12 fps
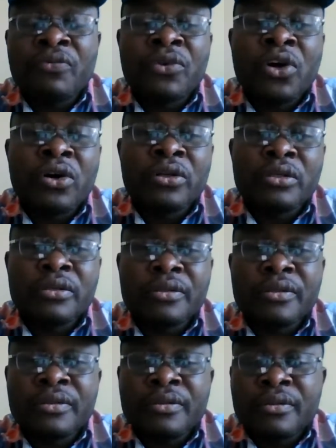none
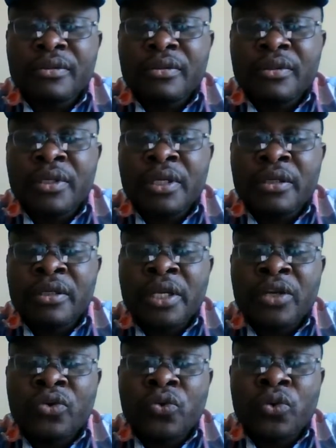in
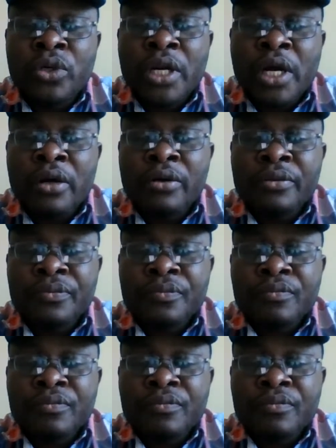Enugu now,